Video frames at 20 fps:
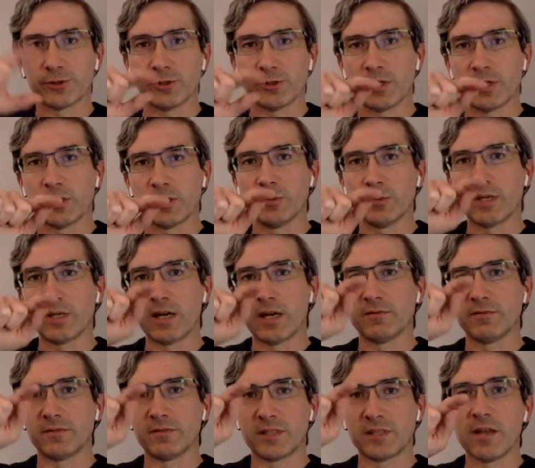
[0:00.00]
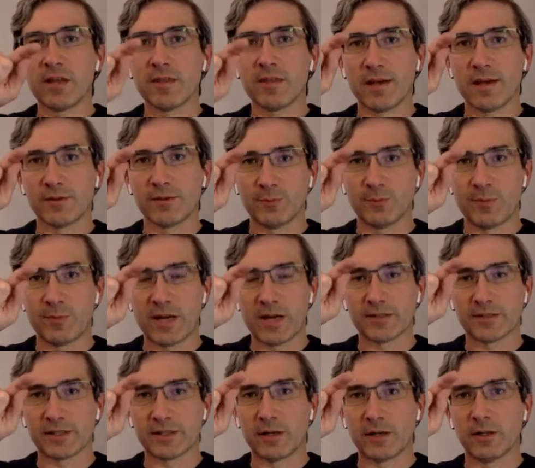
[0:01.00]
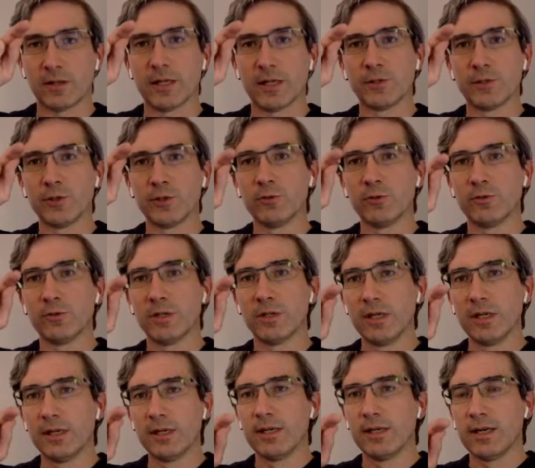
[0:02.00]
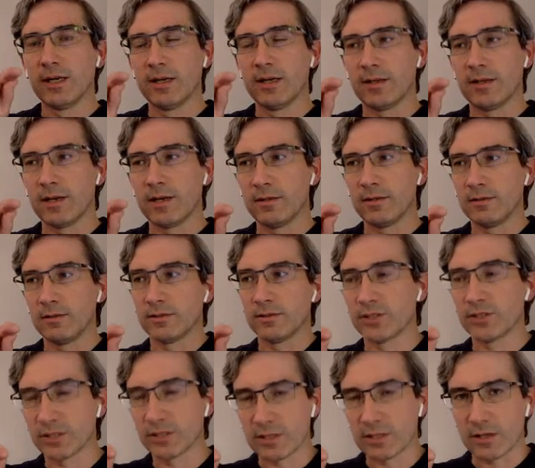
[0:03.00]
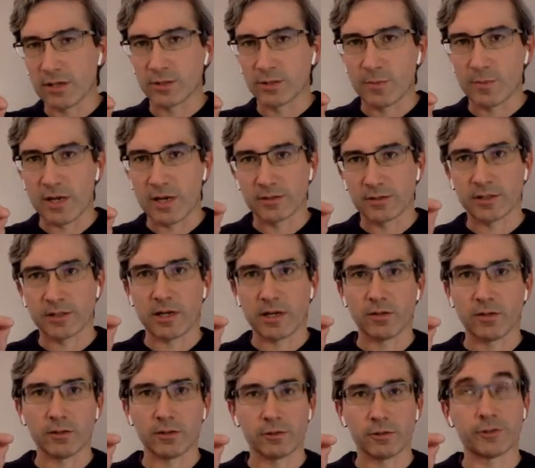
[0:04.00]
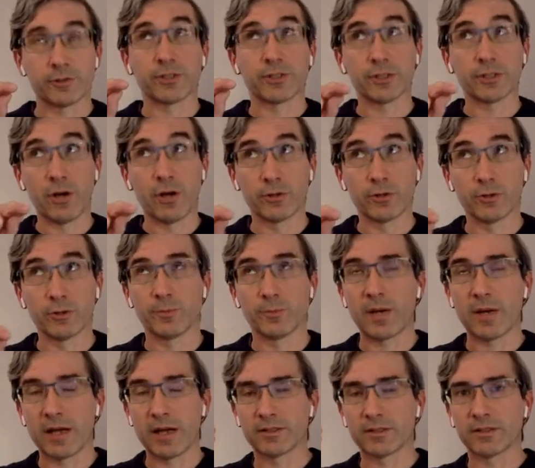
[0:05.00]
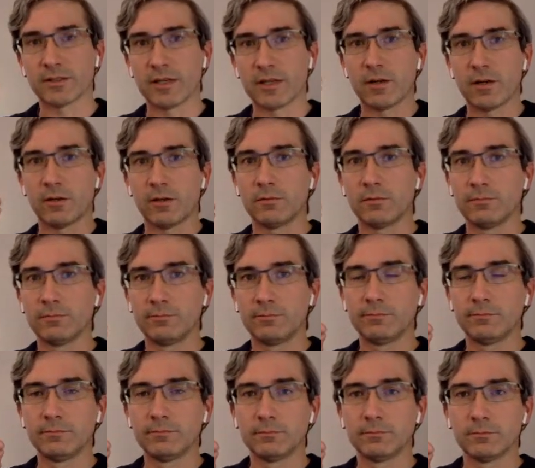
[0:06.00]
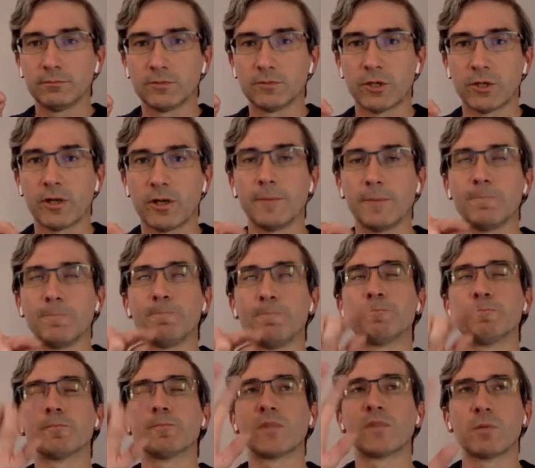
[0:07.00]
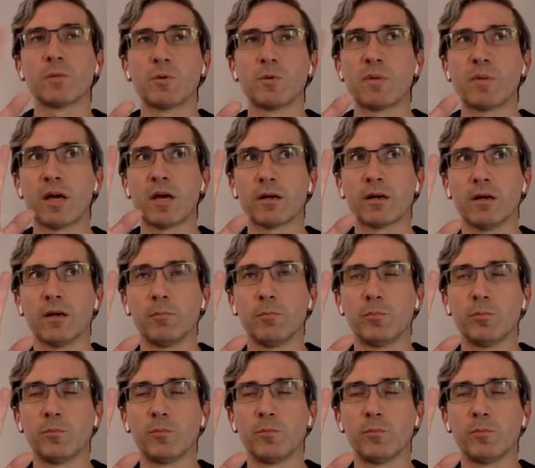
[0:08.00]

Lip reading: So then you would have 10,000 Pascal at noon, and then 6,000 Pascal, or 600 Pascal, sorry, let me back up.